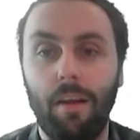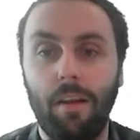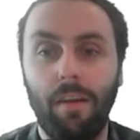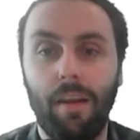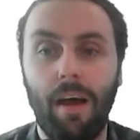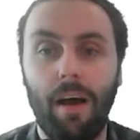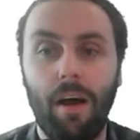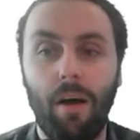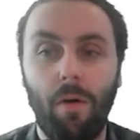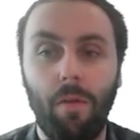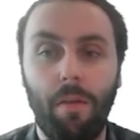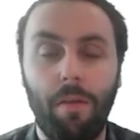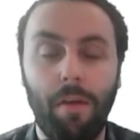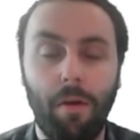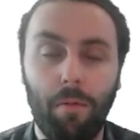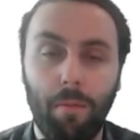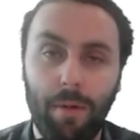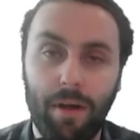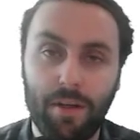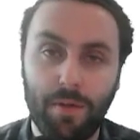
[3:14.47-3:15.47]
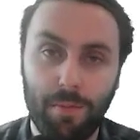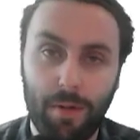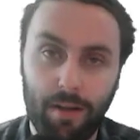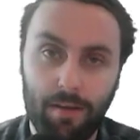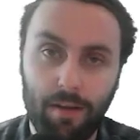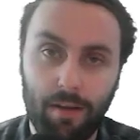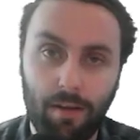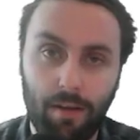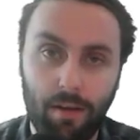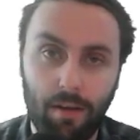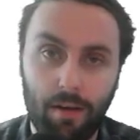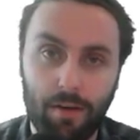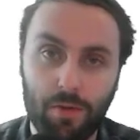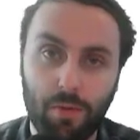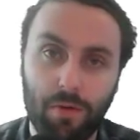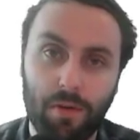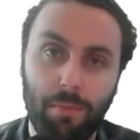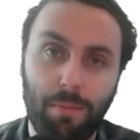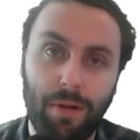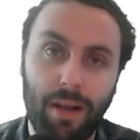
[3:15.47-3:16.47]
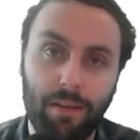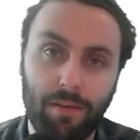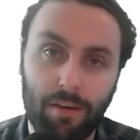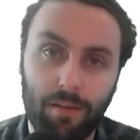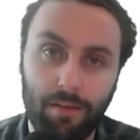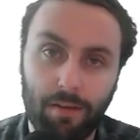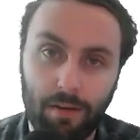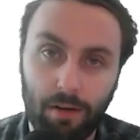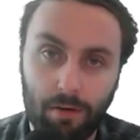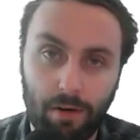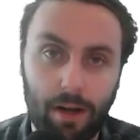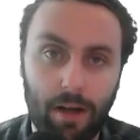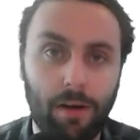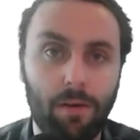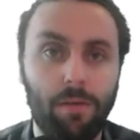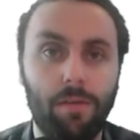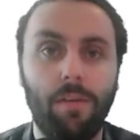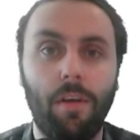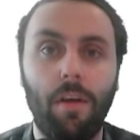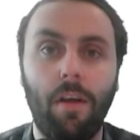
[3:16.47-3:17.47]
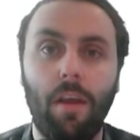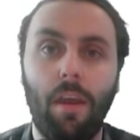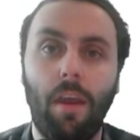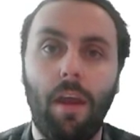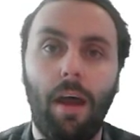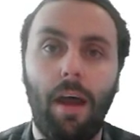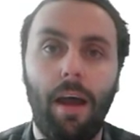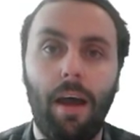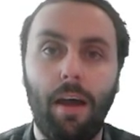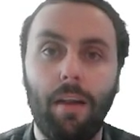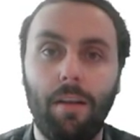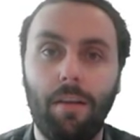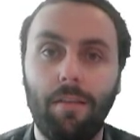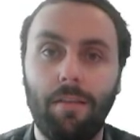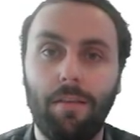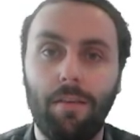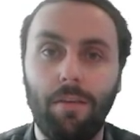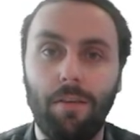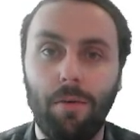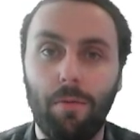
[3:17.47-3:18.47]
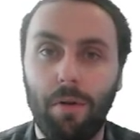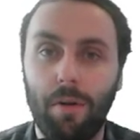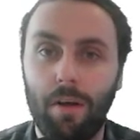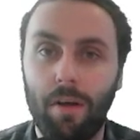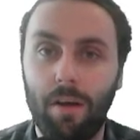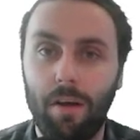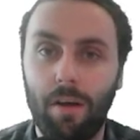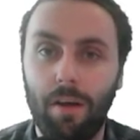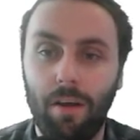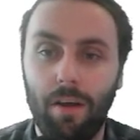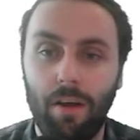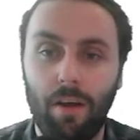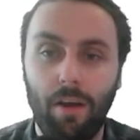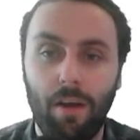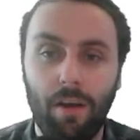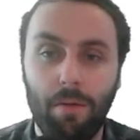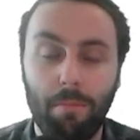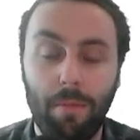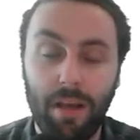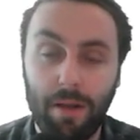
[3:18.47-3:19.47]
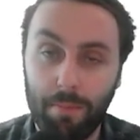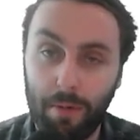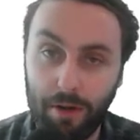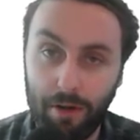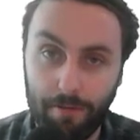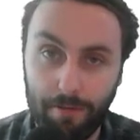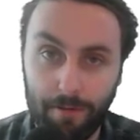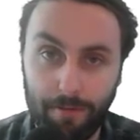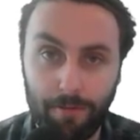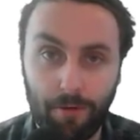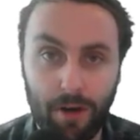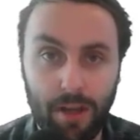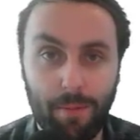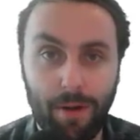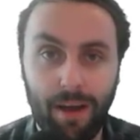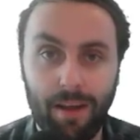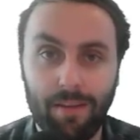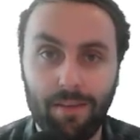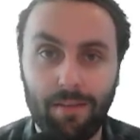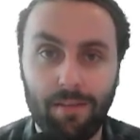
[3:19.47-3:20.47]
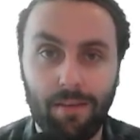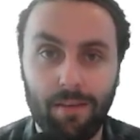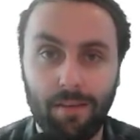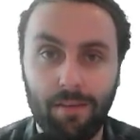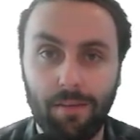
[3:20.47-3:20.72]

Now the thing with match betting is you want to blend into the crowd and you want to make money off the free bets.